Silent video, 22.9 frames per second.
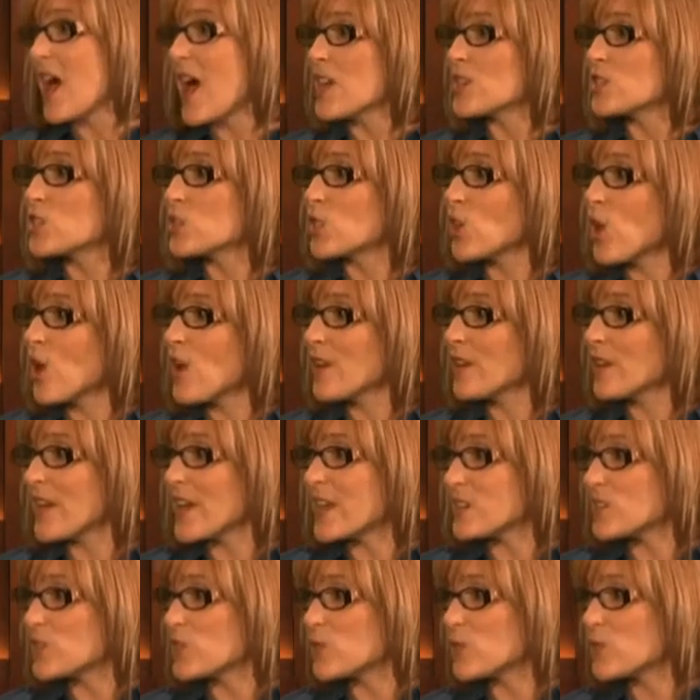As long
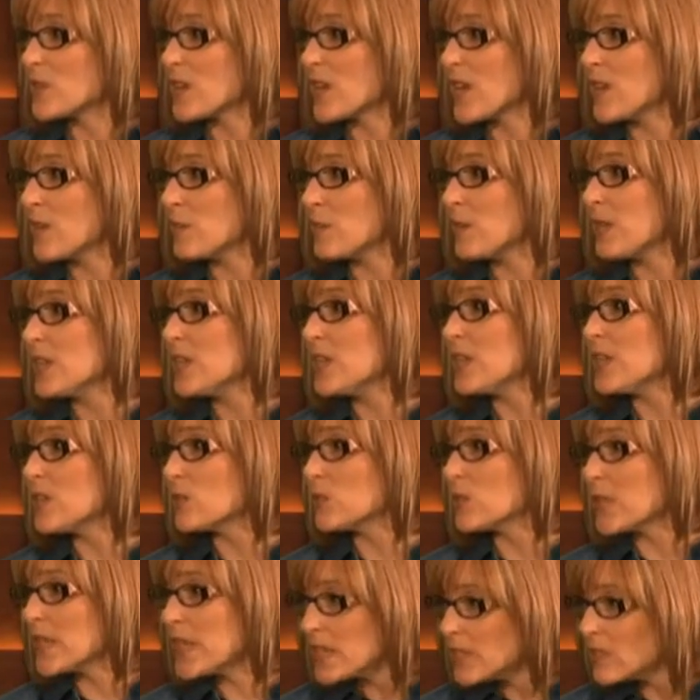as you came in
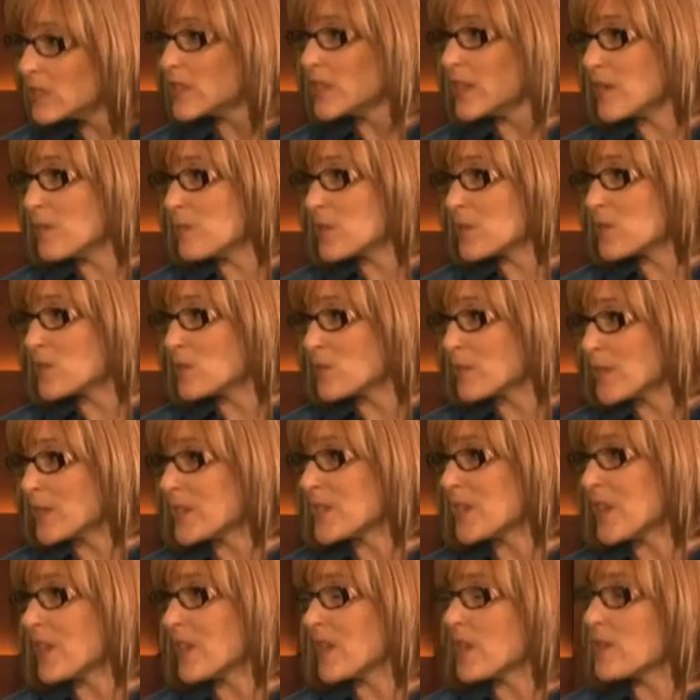here legally, Mr.
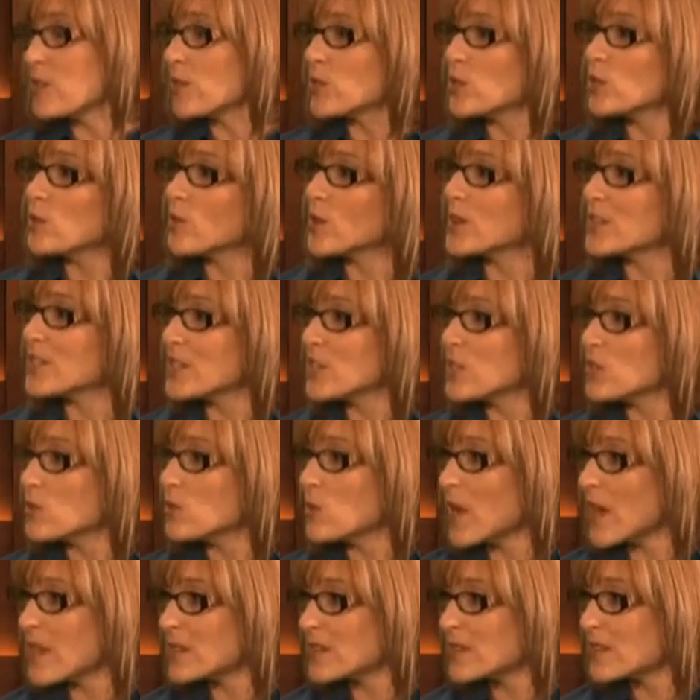Patel. If you are in the
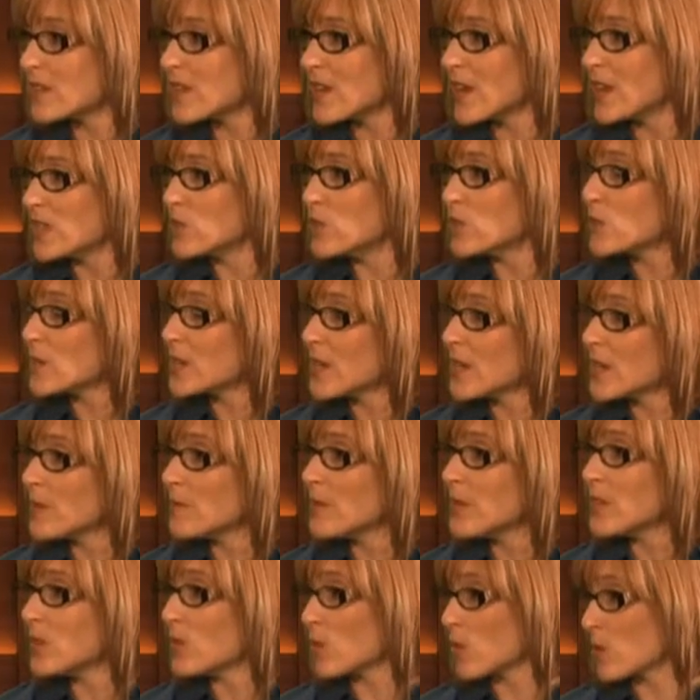U.S. and you
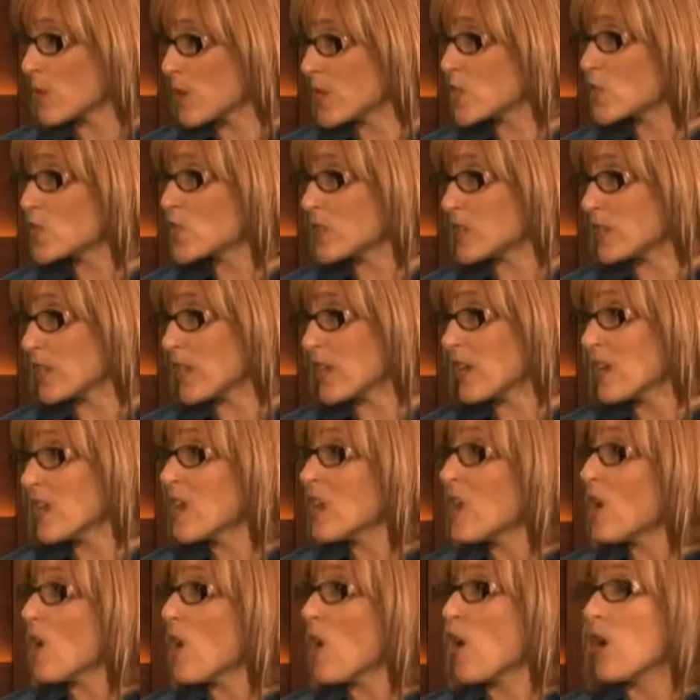came in originally,
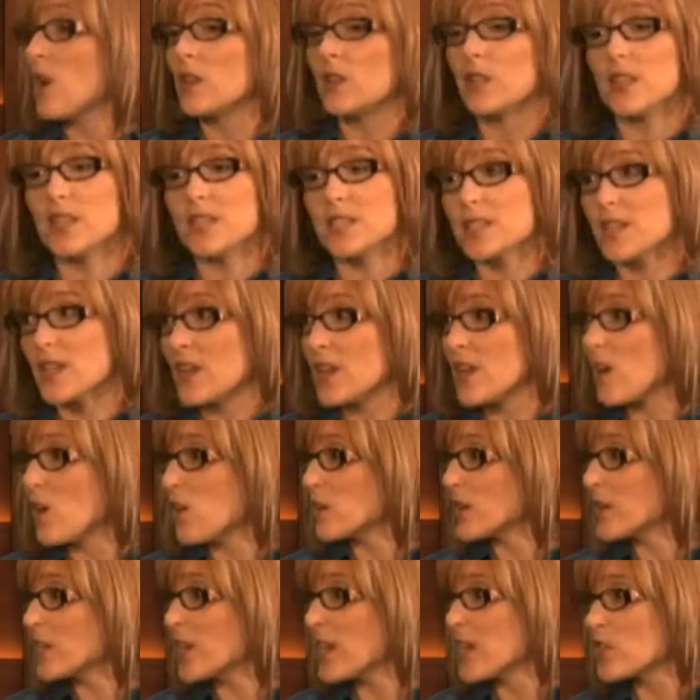let's say
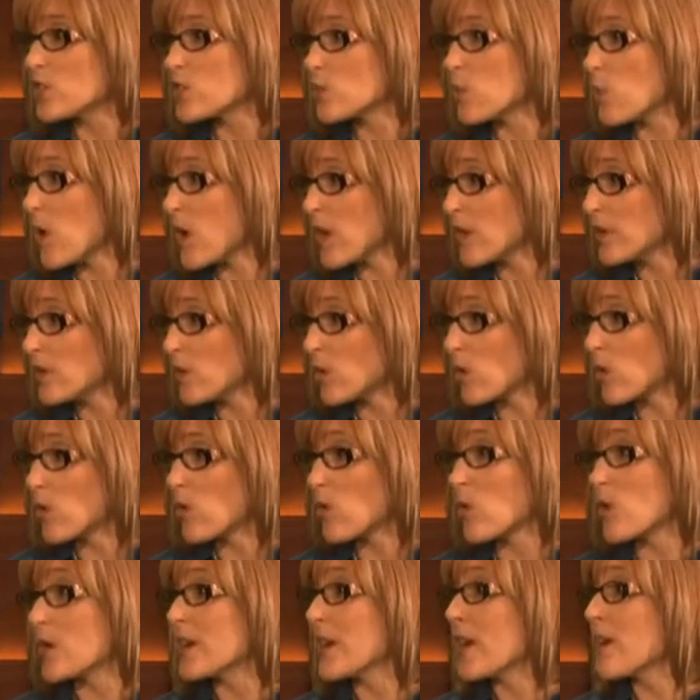on an H-1
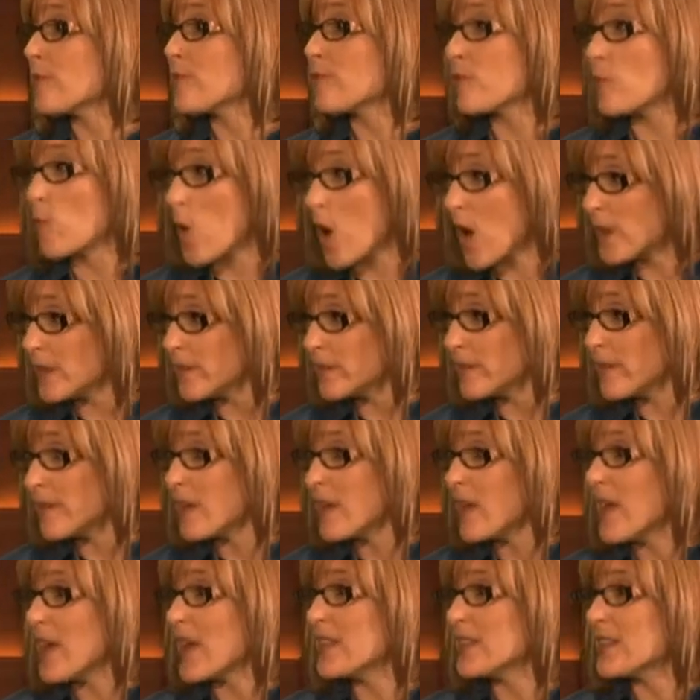or an F-1,
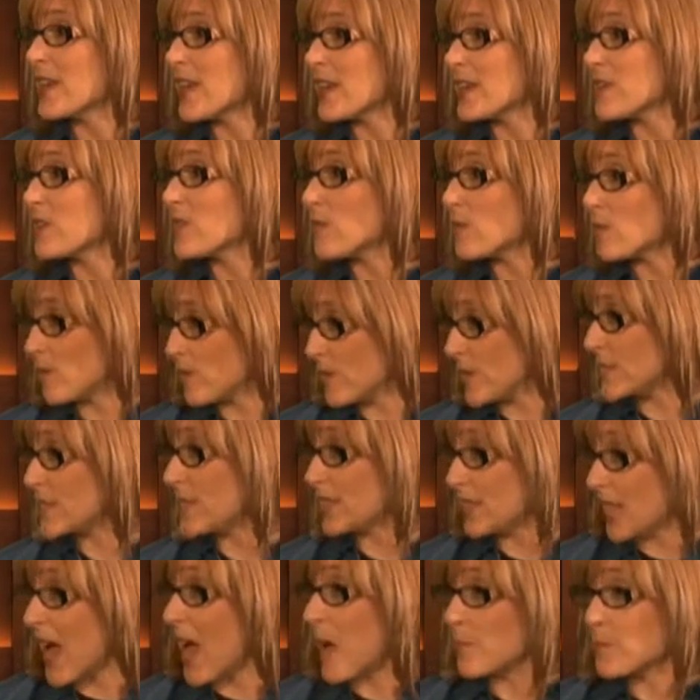and that visa
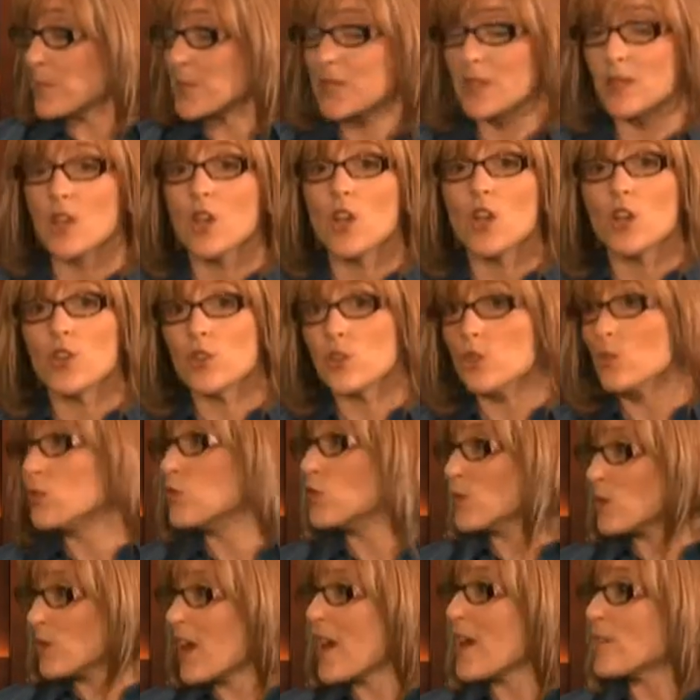lapsed, you
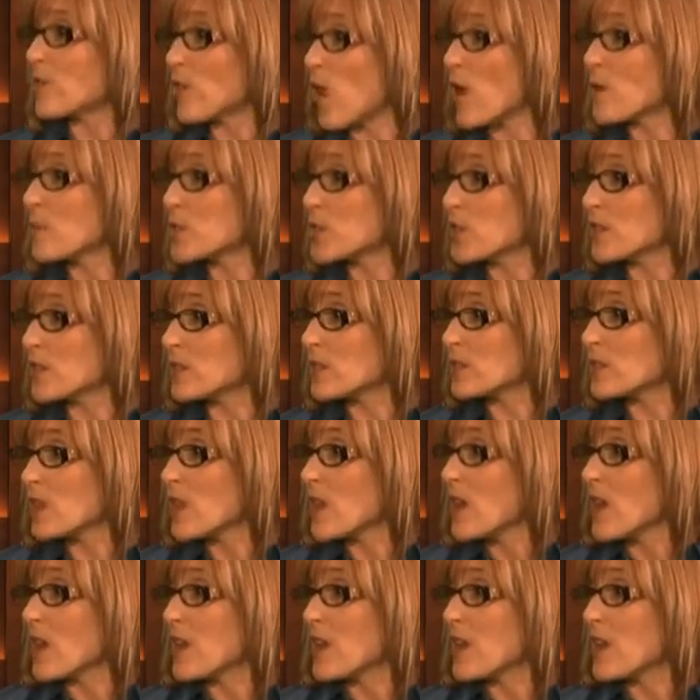do have options.